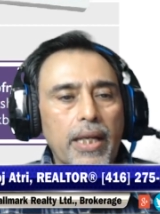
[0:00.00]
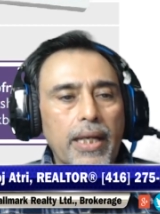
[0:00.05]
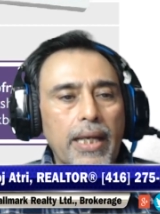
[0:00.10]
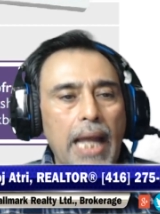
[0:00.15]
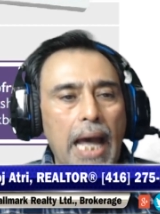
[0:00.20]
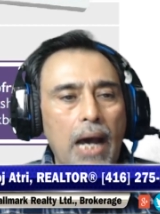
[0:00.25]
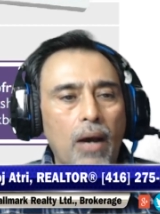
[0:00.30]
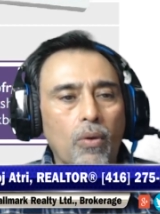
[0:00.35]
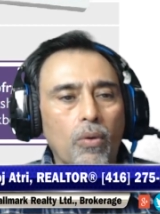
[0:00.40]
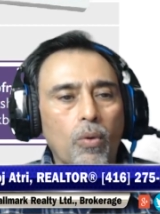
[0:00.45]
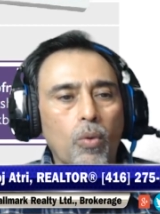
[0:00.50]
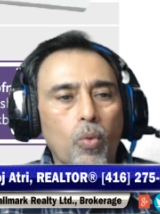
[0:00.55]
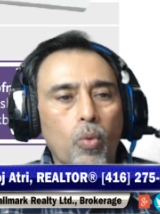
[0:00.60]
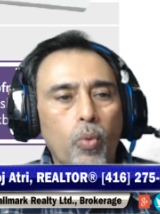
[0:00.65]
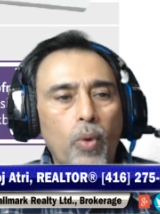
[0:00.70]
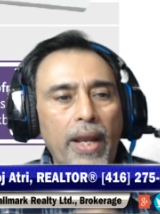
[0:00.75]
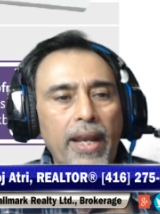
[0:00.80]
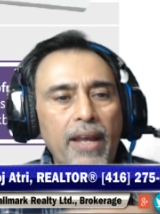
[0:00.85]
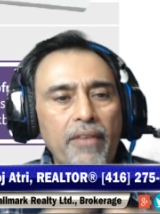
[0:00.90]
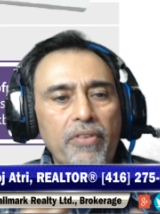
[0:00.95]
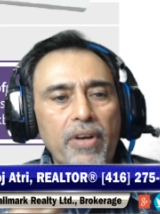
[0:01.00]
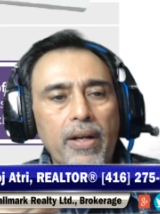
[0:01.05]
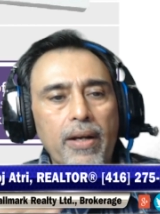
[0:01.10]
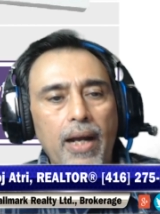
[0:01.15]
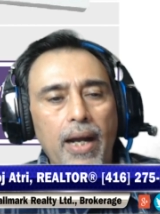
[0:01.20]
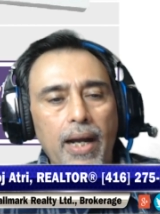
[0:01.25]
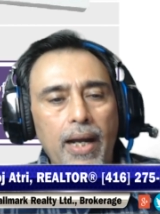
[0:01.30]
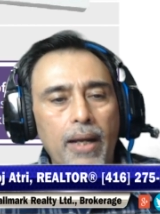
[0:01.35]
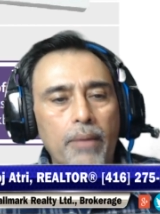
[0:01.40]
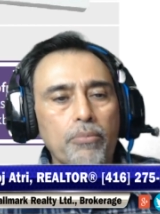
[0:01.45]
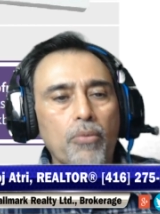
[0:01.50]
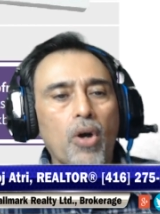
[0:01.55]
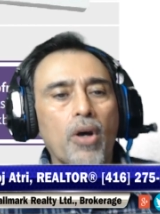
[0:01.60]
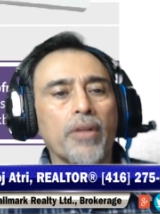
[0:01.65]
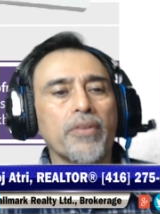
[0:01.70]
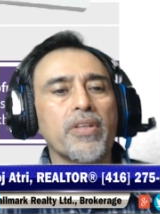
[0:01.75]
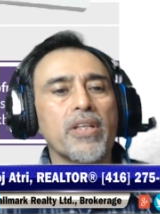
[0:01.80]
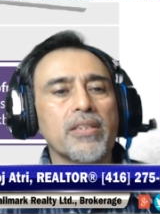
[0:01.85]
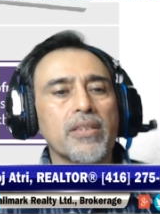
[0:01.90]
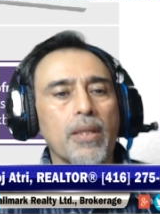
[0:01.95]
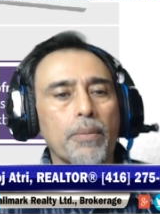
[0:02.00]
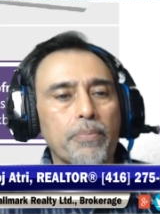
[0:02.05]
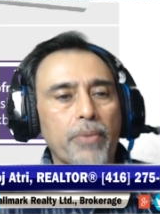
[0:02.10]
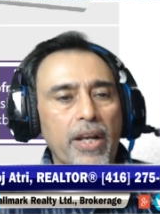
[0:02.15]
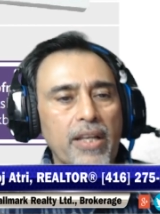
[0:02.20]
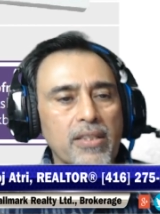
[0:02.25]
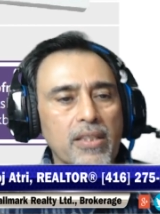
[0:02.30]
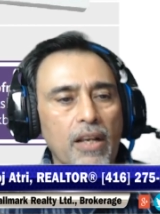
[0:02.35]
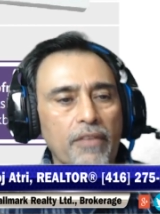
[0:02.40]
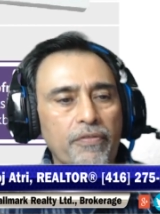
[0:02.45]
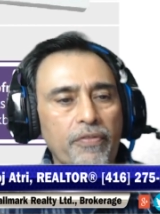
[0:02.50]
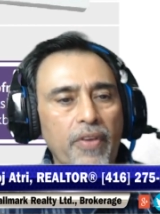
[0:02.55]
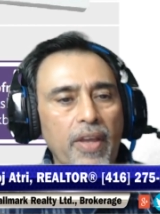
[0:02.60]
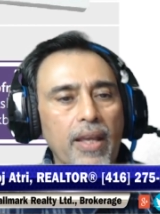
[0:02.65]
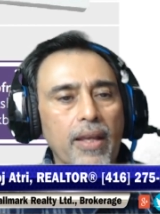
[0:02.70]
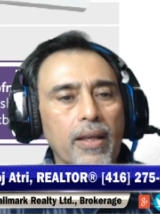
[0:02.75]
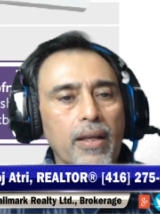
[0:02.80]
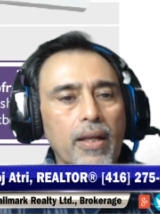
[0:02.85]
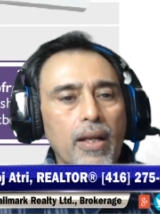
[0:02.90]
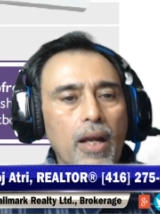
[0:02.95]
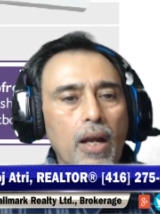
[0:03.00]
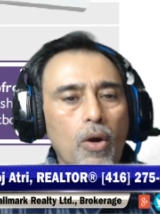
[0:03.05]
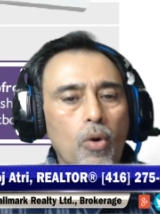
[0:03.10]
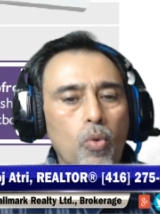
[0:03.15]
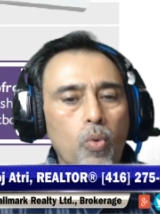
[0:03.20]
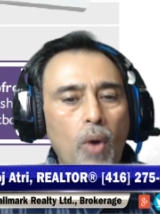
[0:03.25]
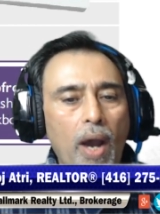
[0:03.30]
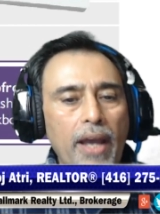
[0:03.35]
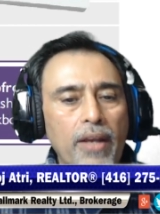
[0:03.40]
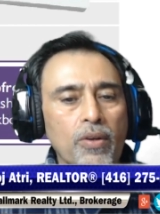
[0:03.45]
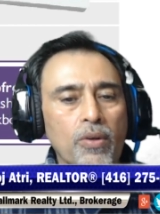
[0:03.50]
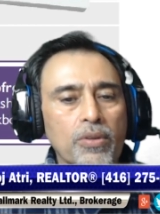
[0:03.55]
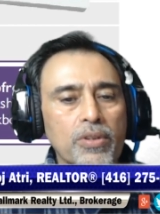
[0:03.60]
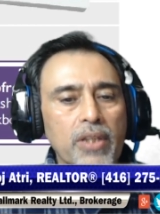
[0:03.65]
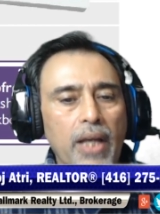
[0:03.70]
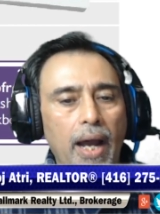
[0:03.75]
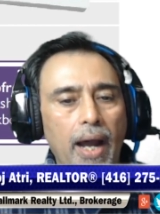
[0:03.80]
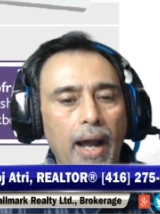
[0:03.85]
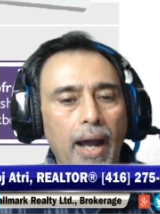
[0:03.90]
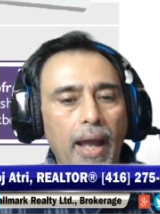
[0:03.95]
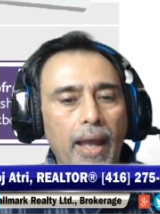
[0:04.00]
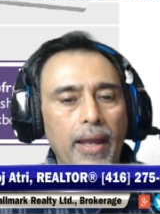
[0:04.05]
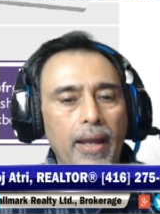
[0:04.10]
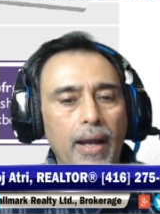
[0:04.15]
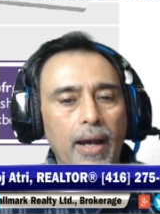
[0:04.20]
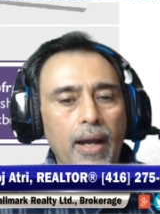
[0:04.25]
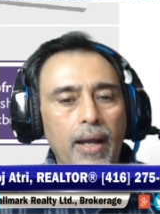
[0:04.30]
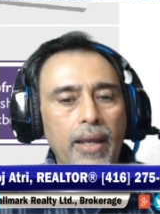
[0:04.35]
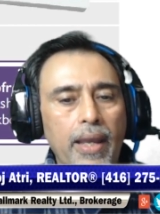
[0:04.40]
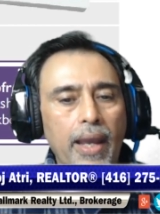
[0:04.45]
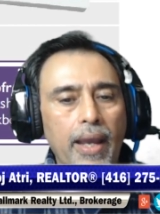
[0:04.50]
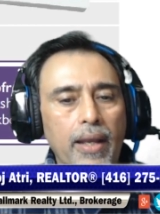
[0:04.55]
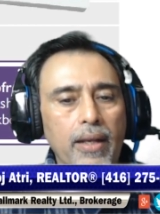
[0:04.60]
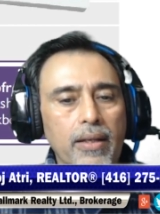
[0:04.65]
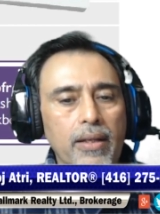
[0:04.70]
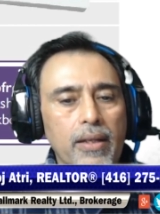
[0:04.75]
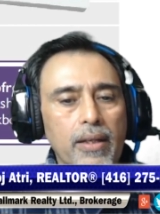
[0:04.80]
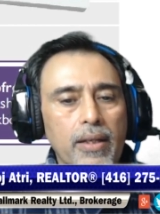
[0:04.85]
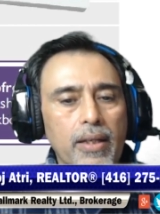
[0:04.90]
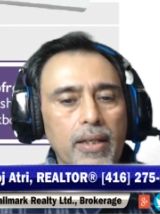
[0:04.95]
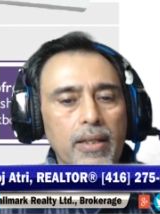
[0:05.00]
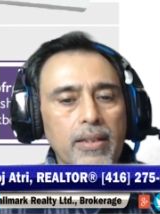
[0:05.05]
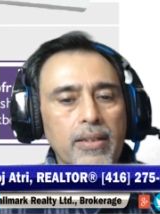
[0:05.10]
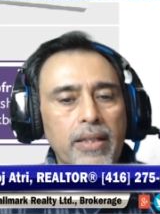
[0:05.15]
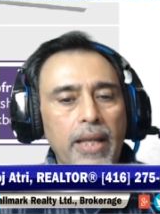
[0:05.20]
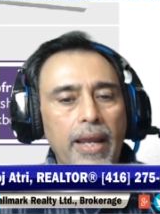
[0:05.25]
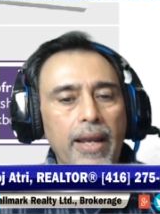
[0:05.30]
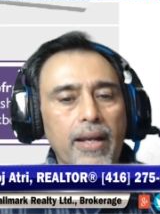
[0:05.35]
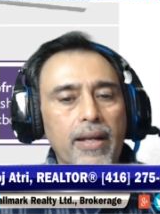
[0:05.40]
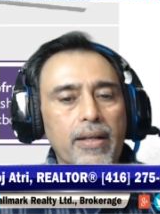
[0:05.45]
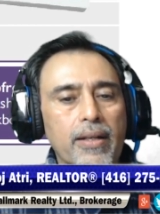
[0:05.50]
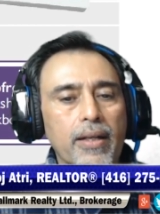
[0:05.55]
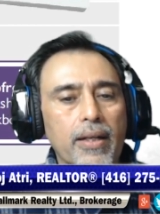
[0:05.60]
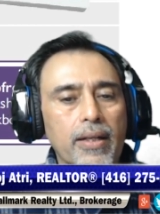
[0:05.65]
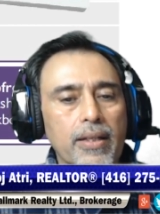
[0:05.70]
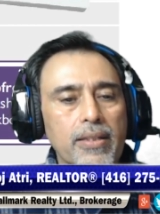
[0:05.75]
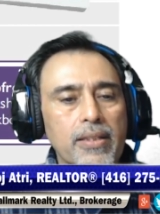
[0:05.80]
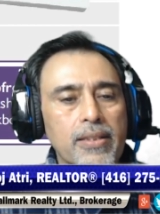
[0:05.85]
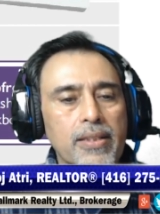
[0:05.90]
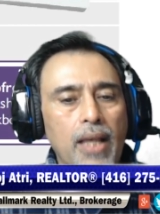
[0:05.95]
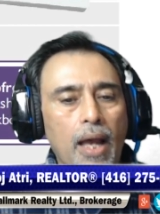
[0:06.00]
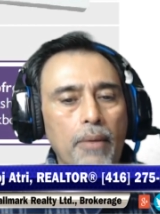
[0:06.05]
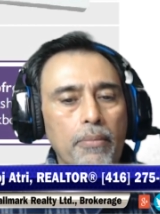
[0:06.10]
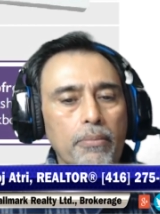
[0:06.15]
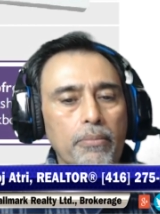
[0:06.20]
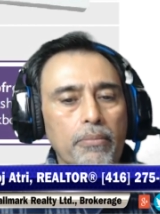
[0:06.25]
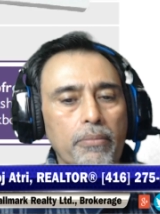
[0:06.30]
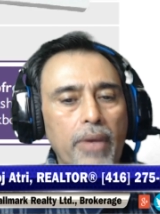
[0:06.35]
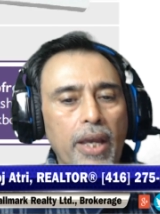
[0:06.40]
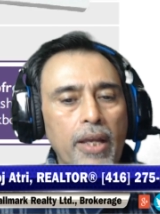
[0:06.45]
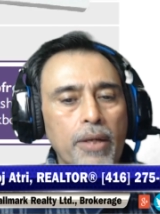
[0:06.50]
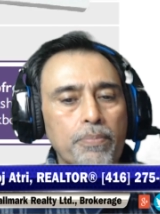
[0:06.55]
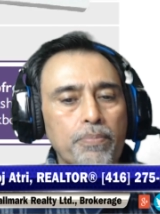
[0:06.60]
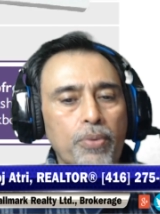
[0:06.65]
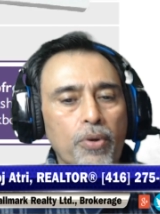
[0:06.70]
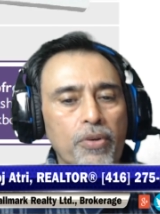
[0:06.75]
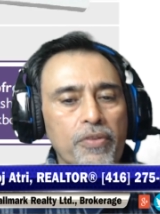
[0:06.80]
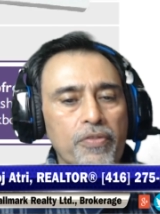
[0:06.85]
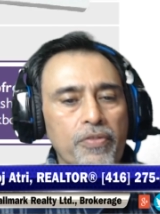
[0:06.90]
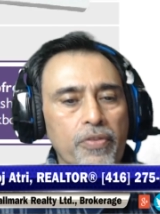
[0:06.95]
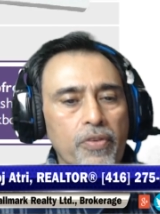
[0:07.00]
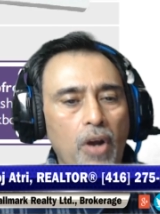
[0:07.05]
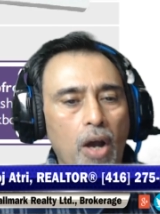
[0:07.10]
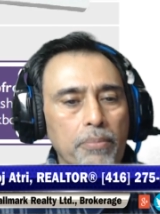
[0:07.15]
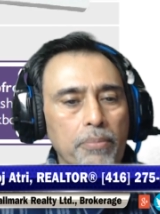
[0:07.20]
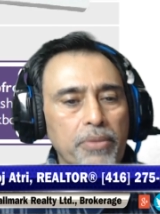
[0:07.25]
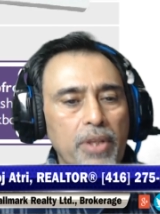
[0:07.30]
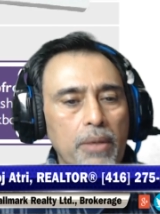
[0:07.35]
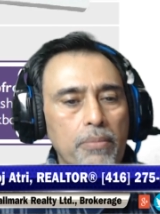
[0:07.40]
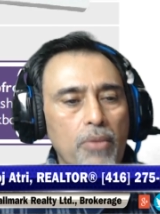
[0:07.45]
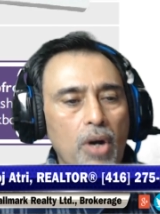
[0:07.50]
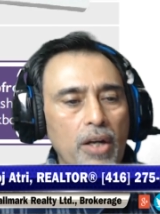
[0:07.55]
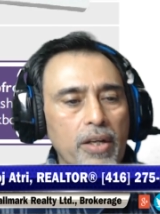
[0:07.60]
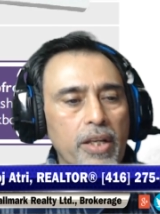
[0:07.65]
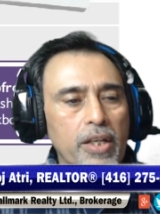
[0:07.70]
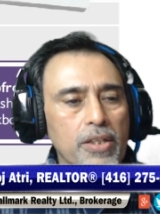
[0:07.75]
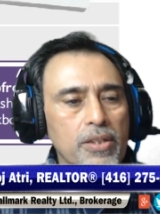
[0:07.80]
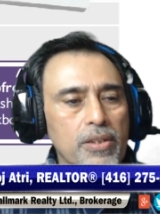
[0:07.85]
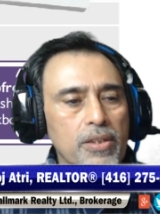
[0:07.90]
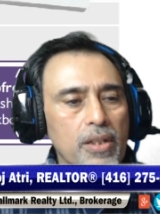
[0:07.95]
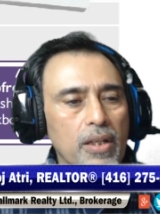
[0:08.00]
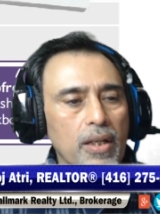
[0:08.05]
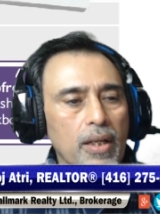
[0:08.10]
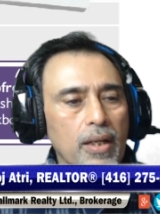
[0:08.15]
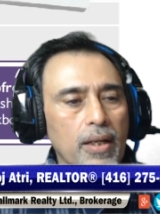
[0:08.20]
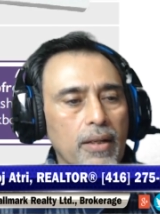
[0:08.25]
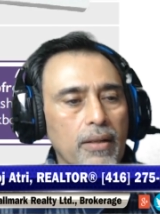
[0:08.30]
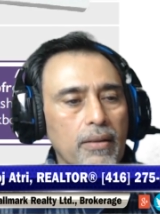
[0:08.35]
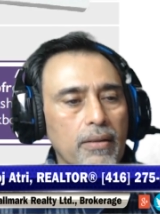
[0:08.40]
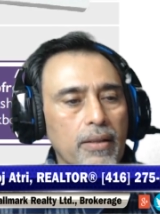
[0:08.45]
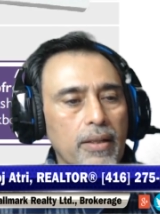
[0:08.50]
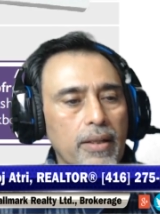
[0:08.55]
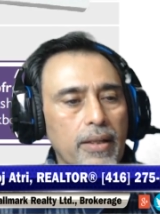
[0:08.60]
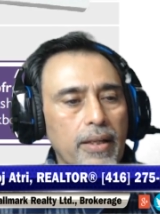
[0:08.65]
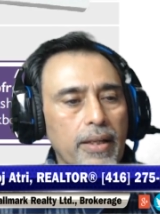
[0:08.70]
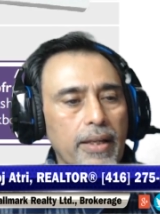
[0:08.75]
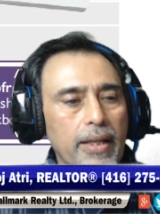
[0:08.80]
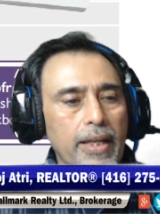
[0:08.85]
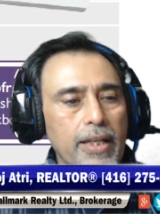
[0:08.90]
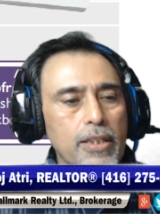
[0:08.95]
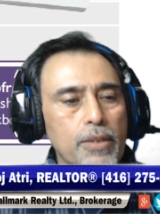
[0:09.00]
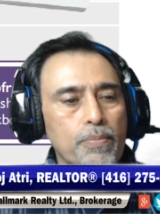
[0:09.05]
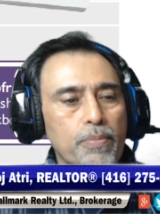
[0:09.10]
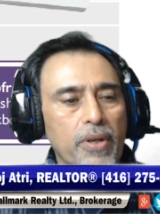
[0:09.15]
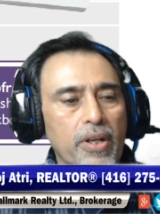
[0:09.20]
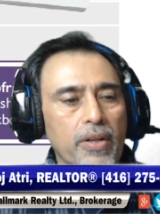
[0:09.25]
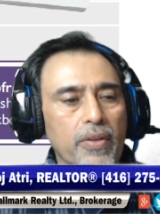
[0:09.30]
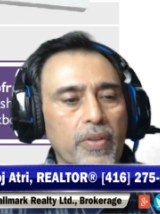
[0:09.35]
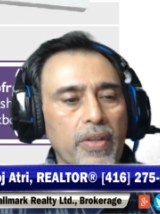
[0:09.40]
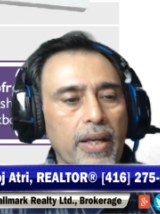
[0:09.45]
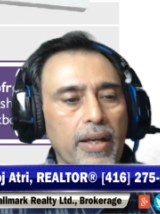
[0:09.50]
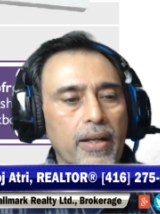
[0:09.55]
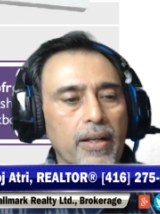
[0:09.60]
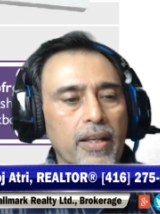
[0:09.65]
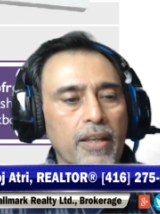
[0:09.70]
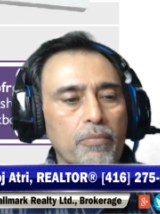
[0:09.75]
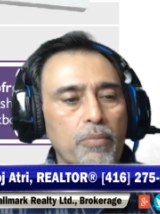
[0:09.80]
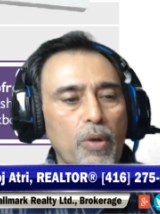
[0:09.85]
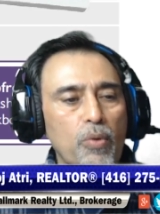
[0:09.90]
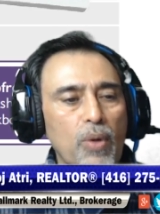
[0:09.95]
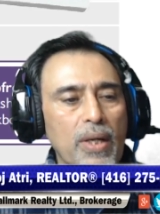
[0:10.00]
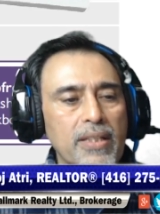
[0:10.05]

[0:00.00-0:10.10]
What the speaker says: Now, whenever I'm on this appraisal fee, why don't I again take some input from the mortgage expert there? Give me 1